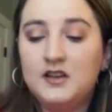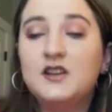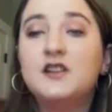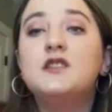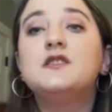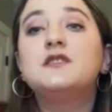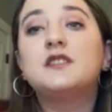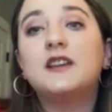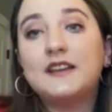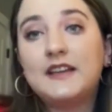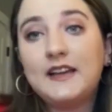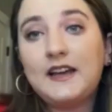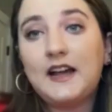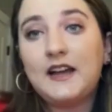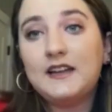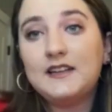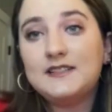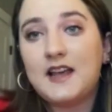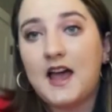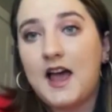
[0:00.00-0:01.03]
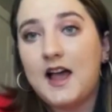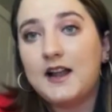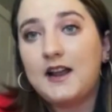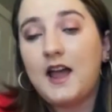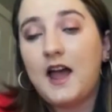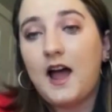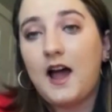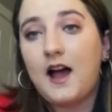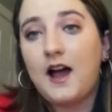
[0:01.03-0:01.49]
So I kind of
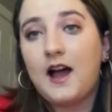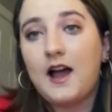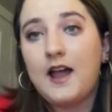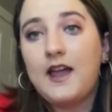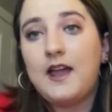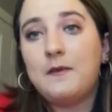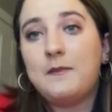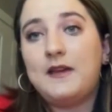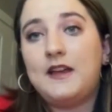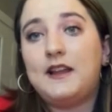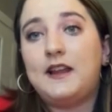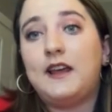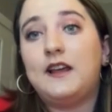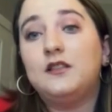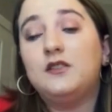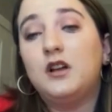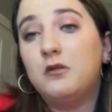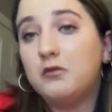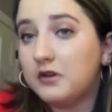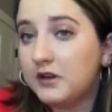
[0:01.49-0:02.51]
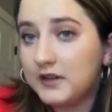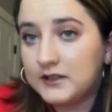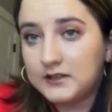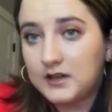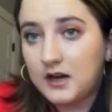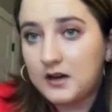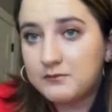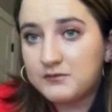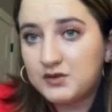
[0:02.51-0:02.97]
said, I am in a lower
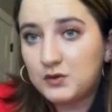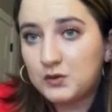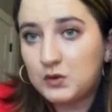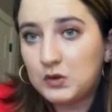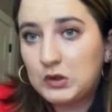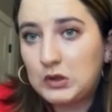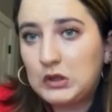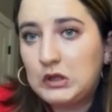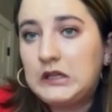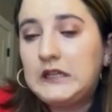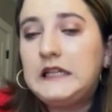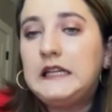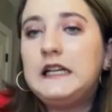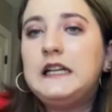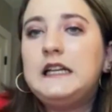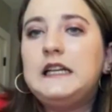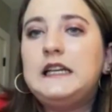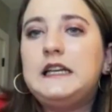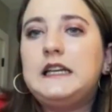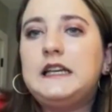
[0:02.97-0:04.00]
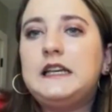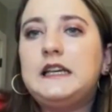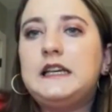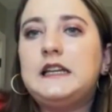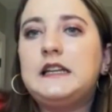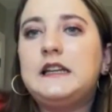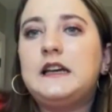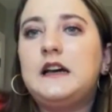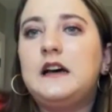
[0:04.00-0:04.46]
income school
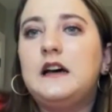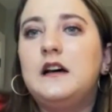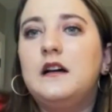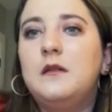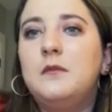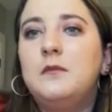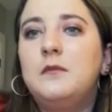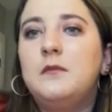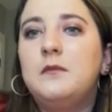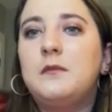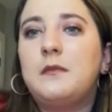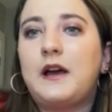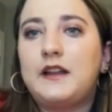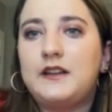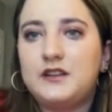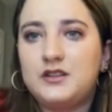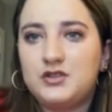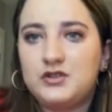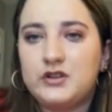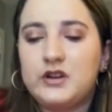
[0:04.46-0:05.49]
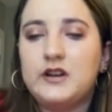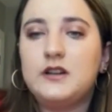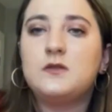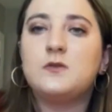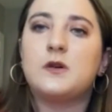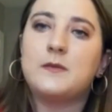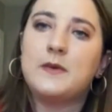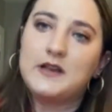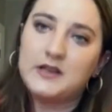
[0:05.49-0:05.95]
in my
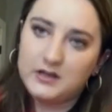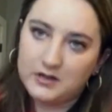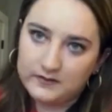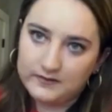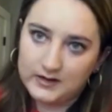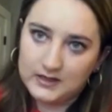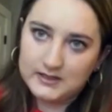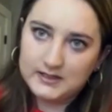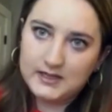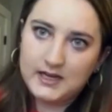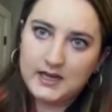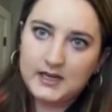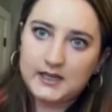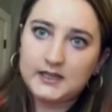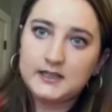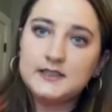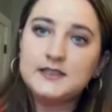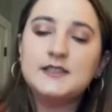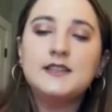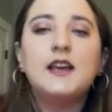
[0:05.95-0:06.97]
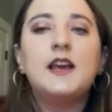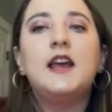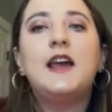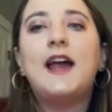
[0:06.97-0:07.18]
district where my university is,